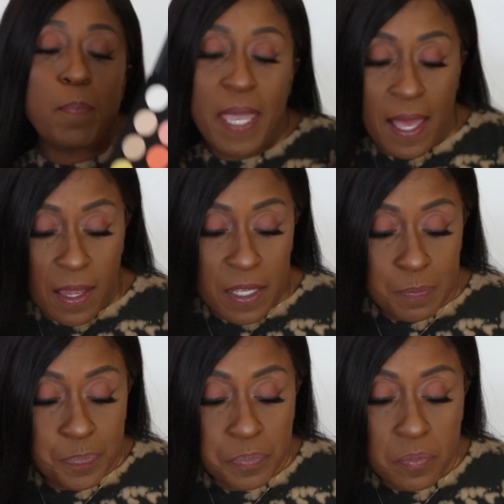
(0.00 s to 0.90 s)

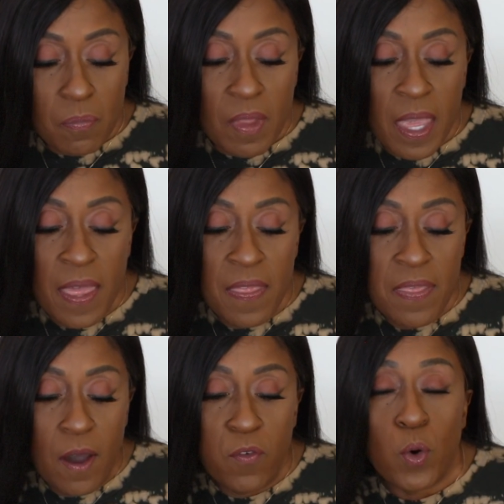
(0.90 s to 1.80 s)
palette. And
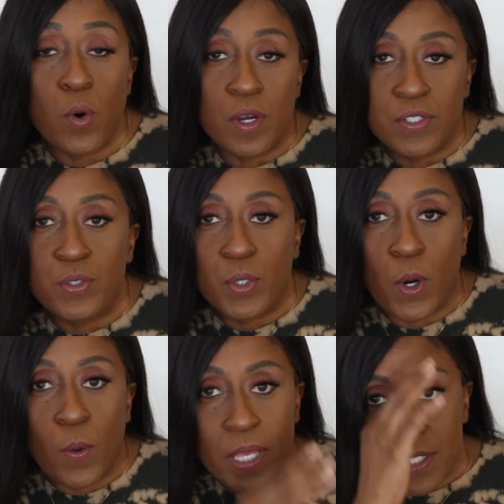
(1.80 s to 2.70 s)
of course, you
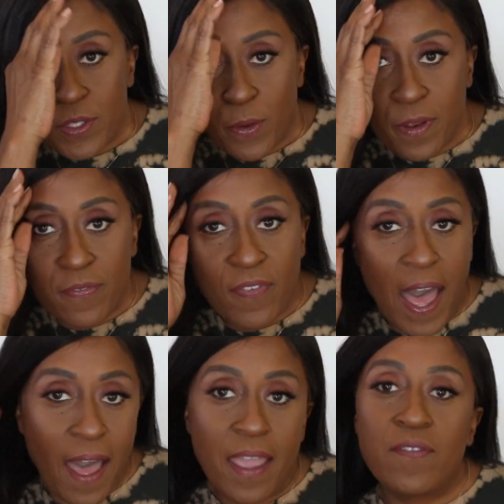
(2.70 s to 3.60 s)
know, it's
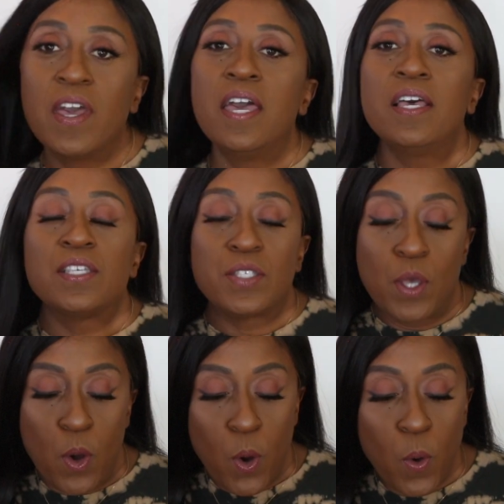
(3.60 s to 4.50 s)
35,
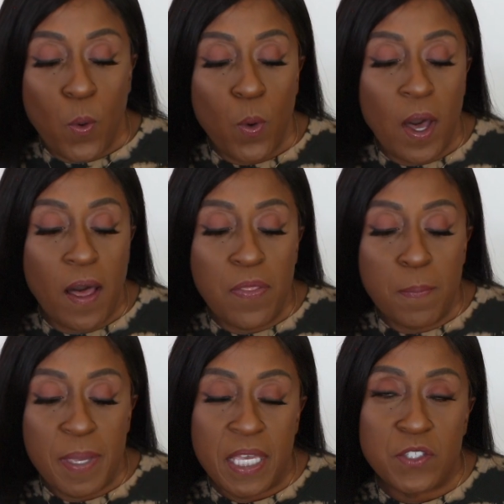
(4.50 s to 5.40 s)
so the
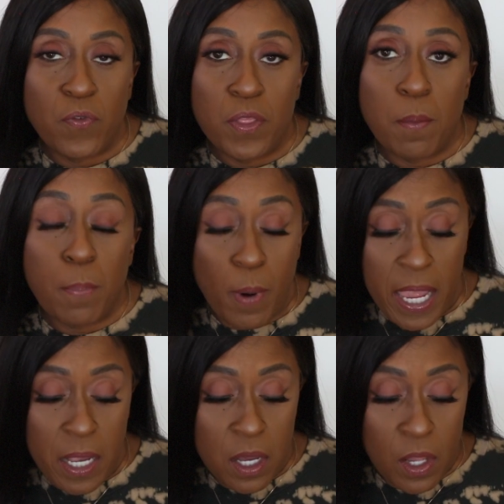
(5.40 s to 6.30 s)
B is for the
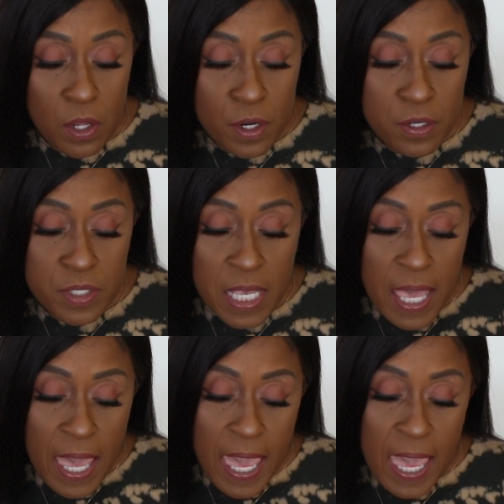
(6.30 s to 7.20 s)
bright colors.
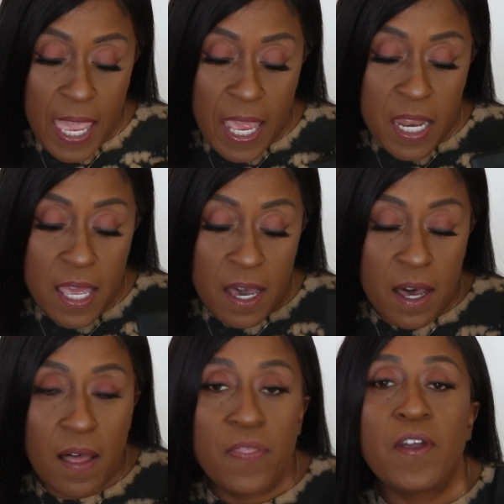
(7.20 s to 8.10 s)
And
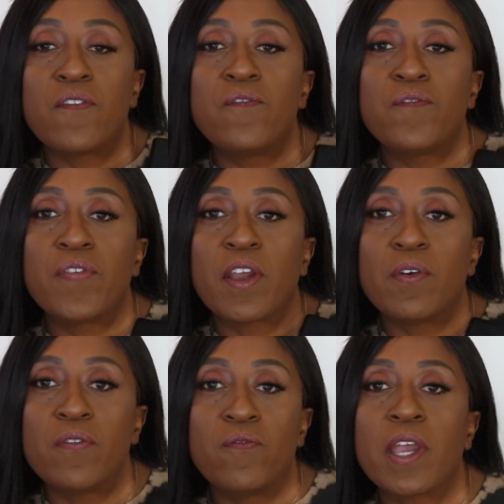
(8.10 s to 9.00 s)
they're
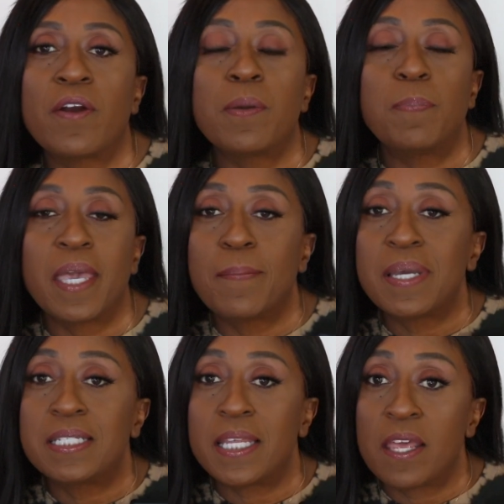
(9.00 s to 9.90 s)
very, very
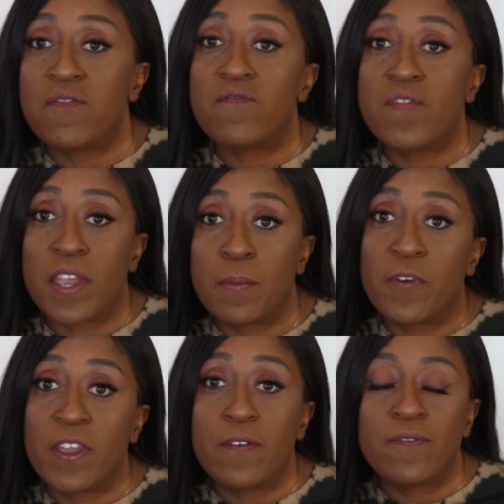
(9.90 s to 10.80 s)
pigmented and
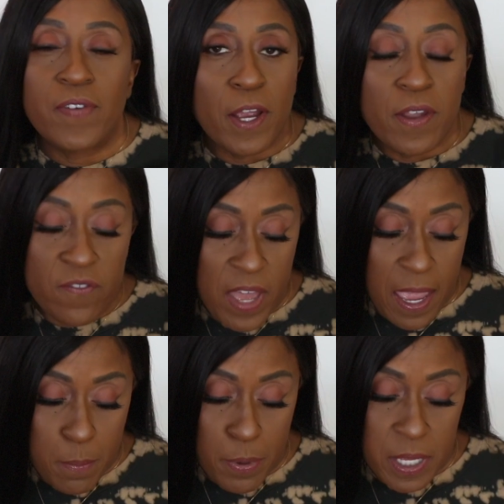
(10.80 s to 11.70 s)
very, very
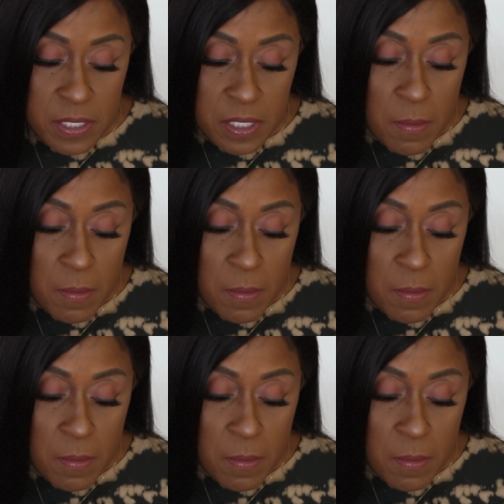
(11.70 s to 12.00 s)
vibrant.